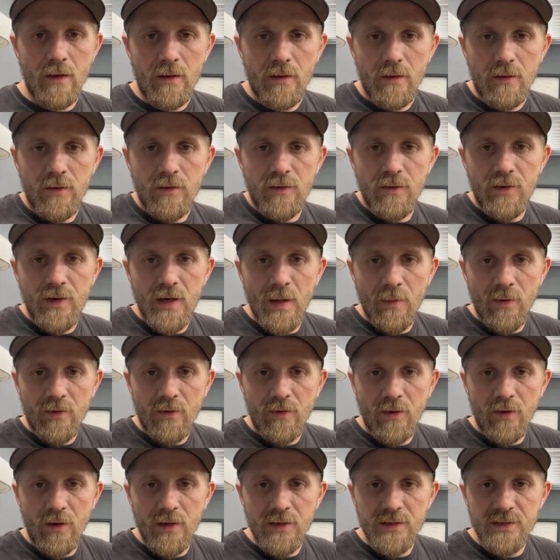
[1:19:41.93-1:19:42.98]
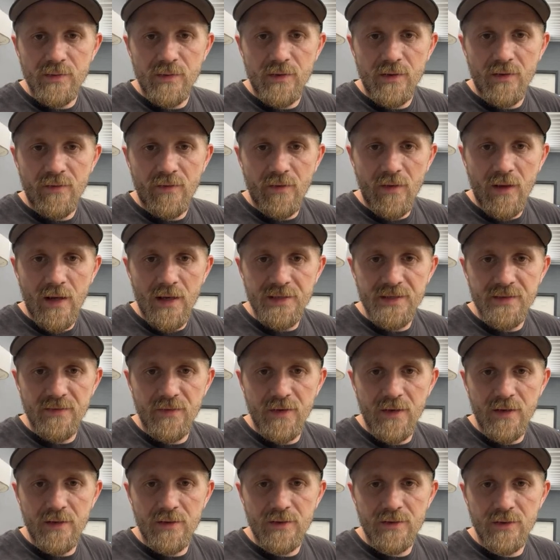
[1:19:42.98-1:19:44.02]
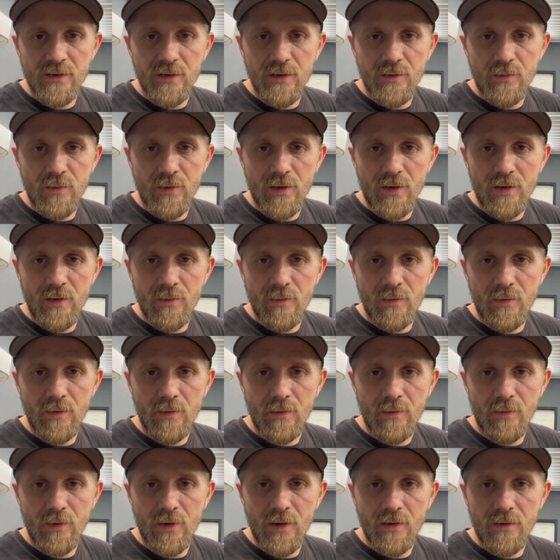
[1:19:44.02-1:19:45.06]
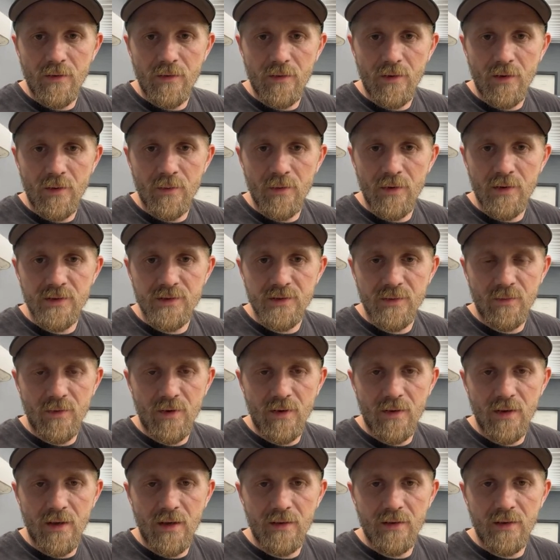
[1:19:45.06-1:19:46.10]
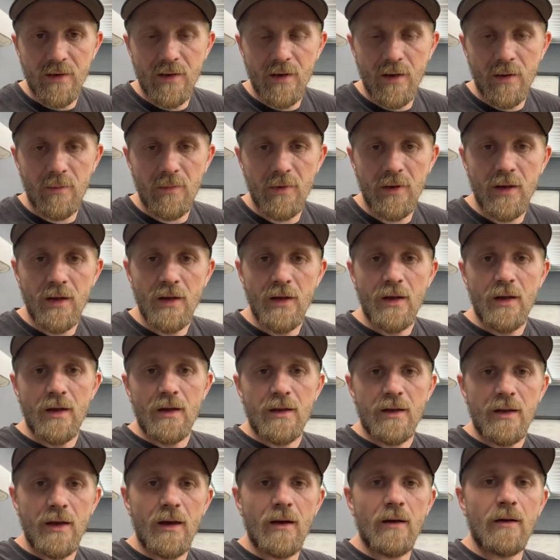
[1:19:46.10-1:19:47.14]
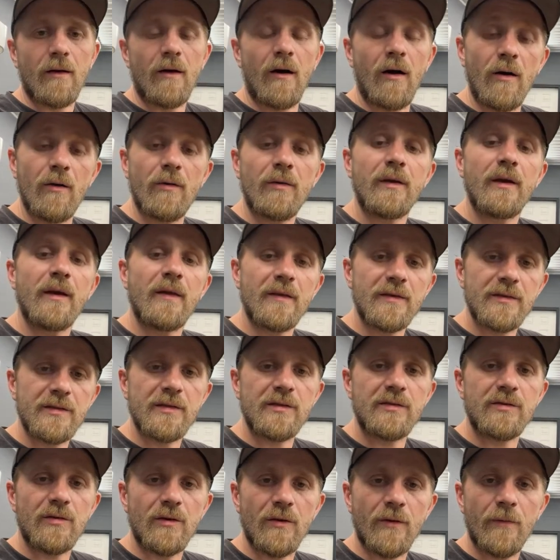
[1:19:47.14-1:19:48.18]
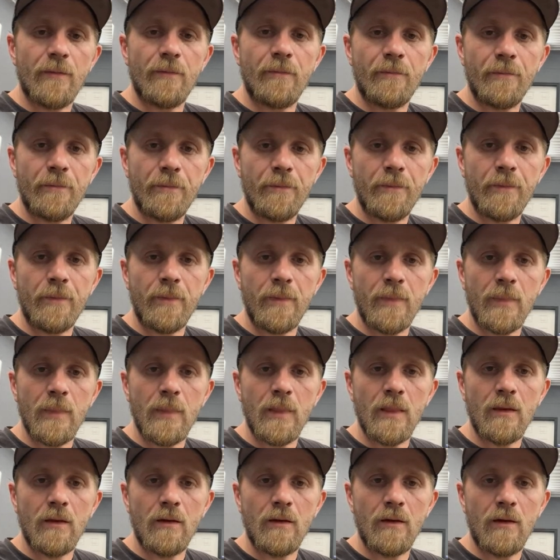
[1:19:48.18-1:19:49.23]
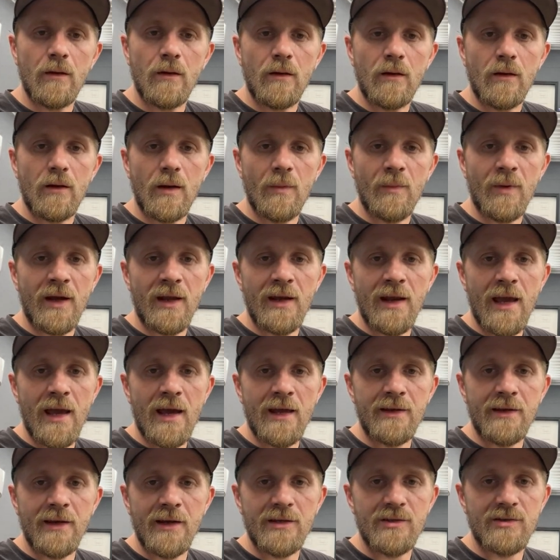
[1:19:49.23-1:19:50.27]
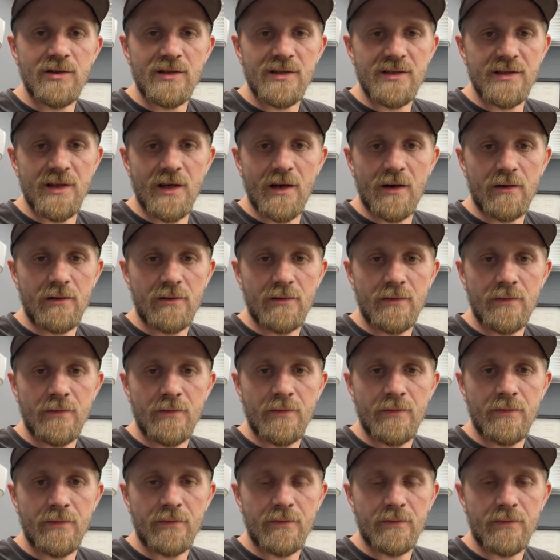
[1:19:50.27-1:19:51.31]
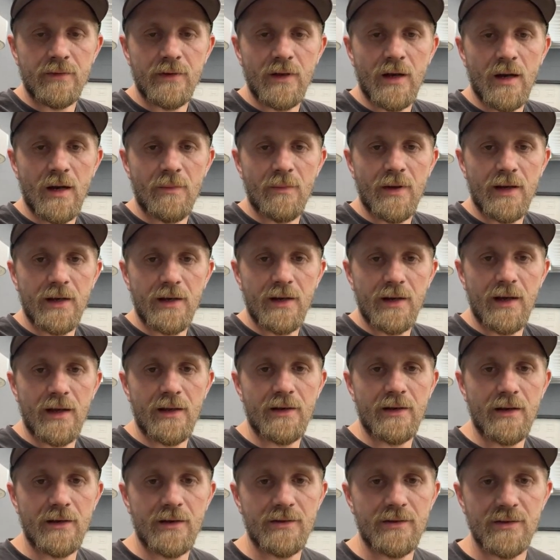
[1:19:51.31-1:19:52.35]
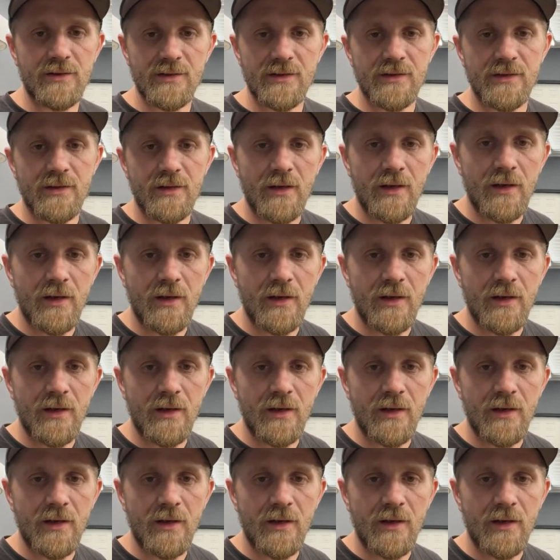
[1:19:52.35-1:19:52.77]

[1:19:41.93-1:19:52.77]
You do come across with your philosophy you showed where you wanted the turbos and where they ended up. Yeah, oh yeah, this is true. Am I gonna add nitrous? No. No, I'm not gonna add nitrous.